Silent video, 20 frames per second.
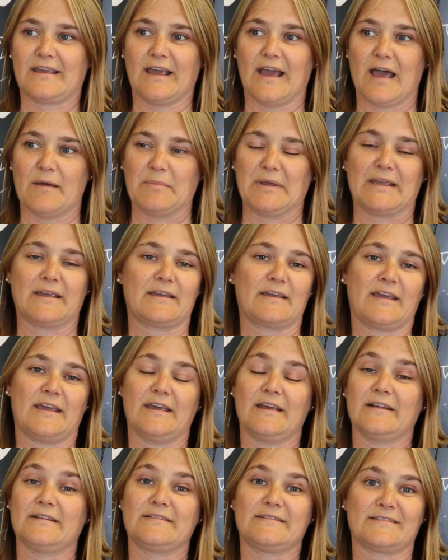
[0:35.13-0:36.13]
I mean,
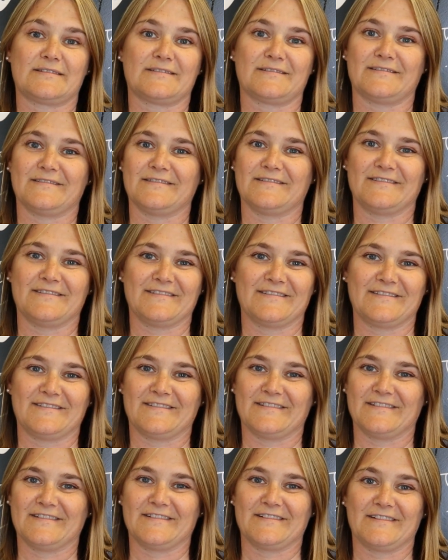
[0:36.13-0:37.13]
kids
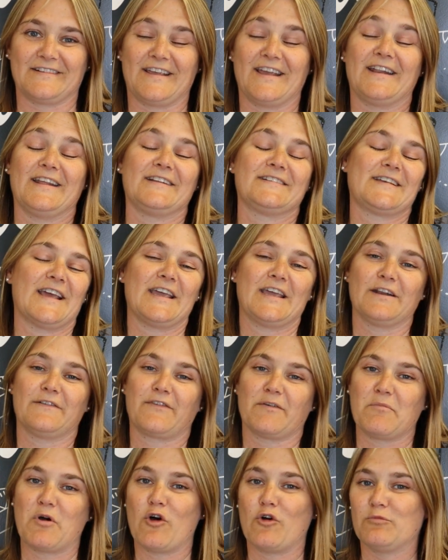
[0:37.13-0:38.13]
getting taken
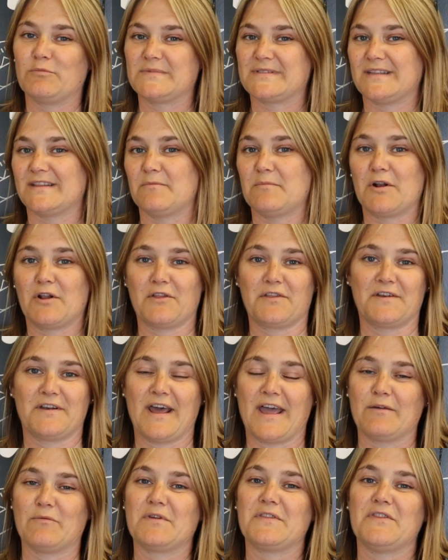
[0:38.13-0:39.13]
from homes in the middle of the
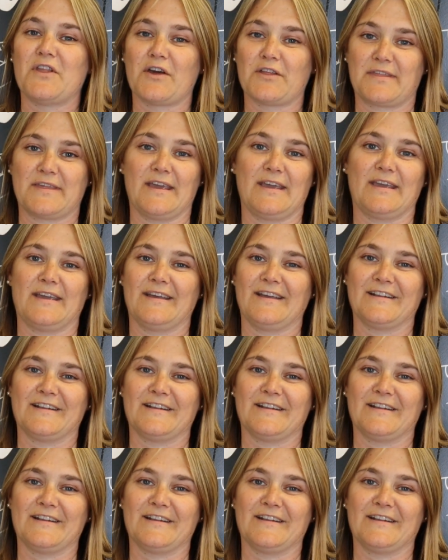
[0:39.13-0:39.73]
night with nothing,